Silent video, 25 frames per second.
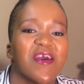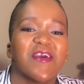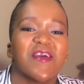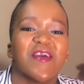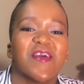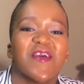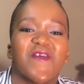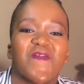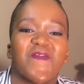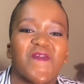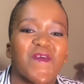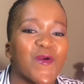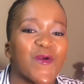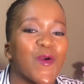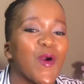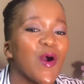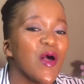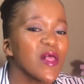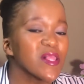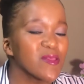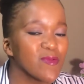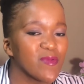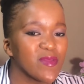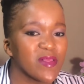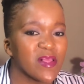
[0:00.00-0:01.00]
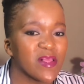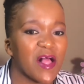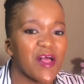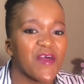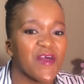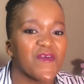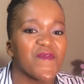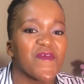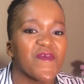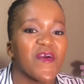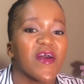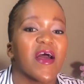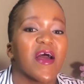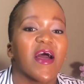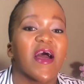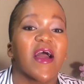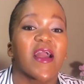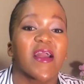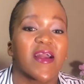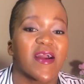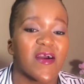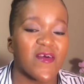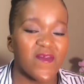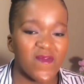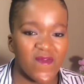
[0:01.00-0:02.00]
If He calls Himself a
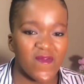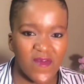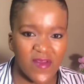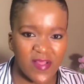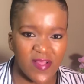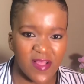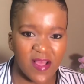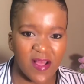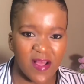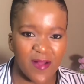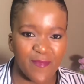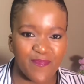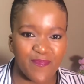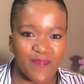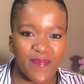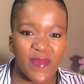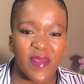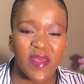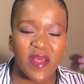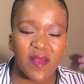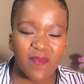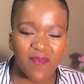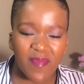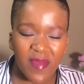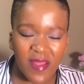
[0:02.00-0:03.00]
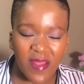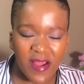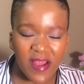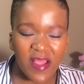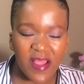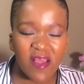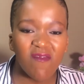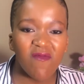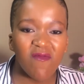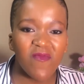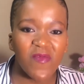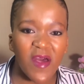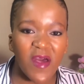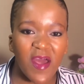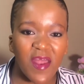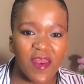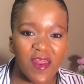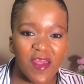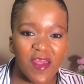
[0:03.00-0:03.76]
comforter, believe that